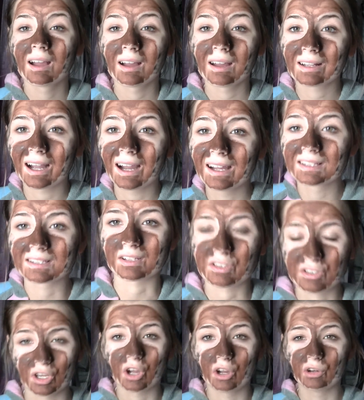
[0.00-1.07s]
Hi guys,
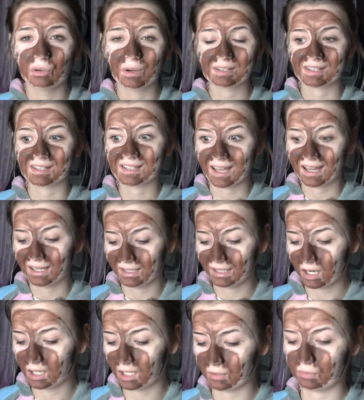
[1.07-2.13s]
so today
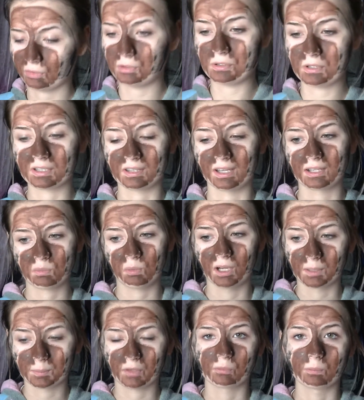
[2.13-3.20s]
I thought that while
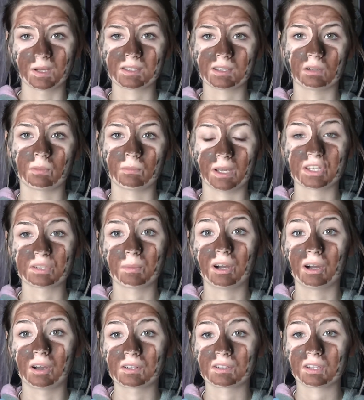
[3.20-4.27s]
I'm giving myself a face
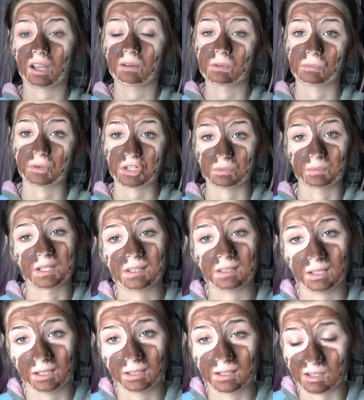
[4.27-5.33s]
mask, refreshing my
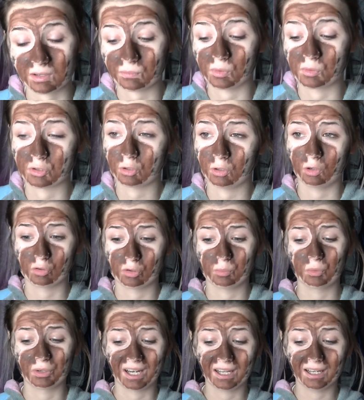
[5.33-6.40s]
skin as it feels
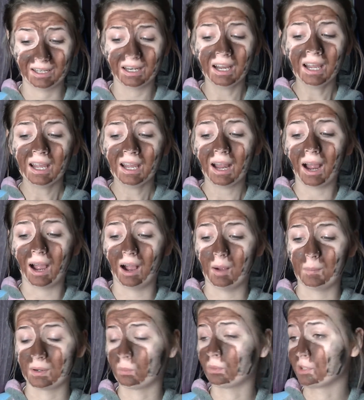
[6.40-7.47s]
horrible lately,
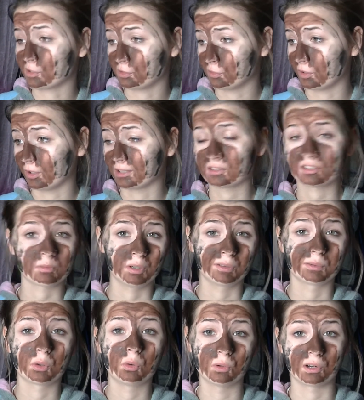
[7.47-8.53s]
and I want it to look nice because I'm going to
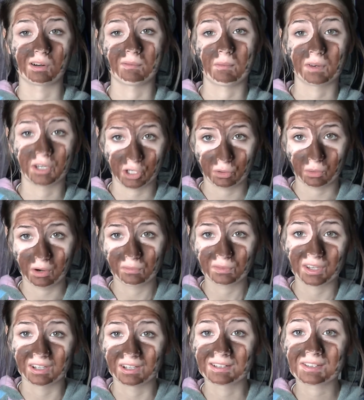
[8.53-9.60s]
record another video
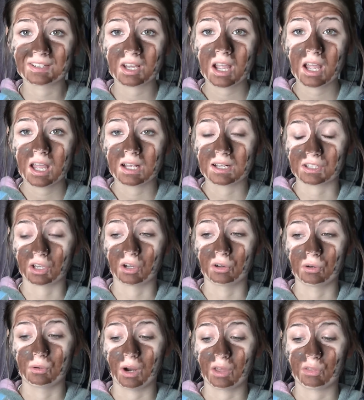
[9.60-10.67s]
after this,
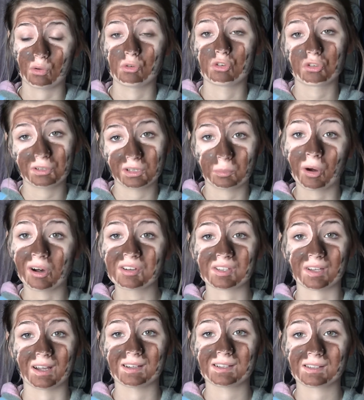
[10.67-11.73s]
so I thought during the
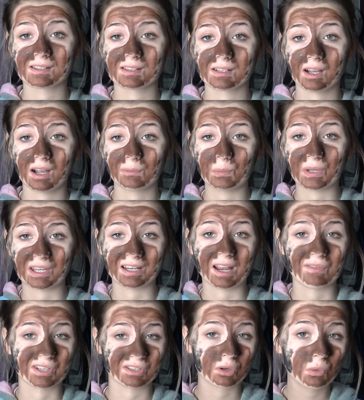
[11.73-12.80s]
process we could
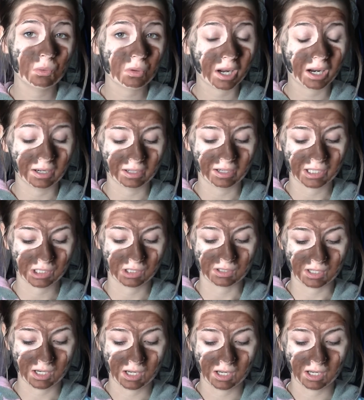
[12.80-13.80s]
have a talk and I could